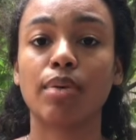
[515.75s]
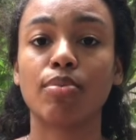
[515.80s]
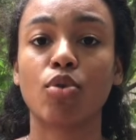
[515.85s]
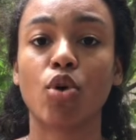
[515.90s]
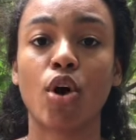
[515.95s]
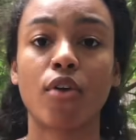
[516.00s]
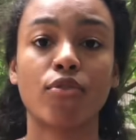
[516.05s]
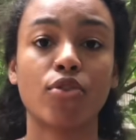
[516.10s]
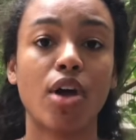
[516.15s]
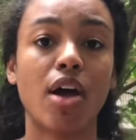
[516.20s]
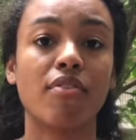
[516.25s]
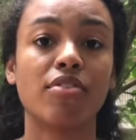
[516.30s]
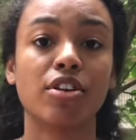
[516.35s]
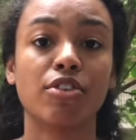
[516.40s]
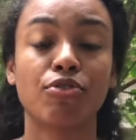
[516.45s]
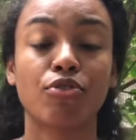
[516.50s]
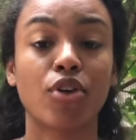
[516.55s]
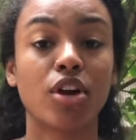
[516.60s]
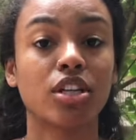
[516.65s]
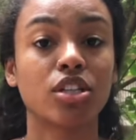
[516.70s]
or if you have any
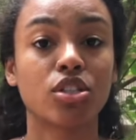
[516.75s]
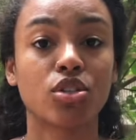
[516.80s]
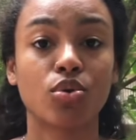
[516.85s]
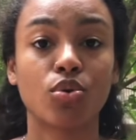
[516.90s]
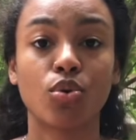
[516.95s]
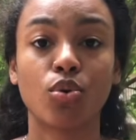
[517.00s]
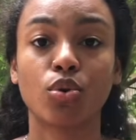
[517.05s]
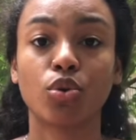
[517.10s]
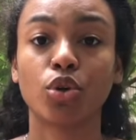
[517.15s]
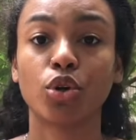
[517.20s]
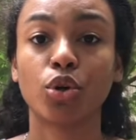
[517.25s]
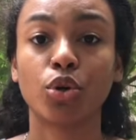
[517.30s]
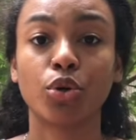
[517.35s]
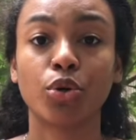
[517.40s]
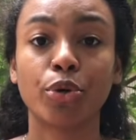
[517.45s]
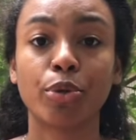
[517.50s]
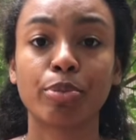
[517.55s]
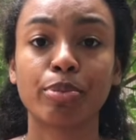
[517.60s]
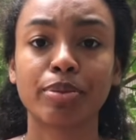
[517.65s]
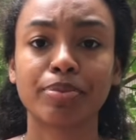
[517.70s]
friends who hula
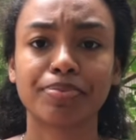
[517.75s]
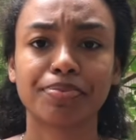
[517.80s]
hoop,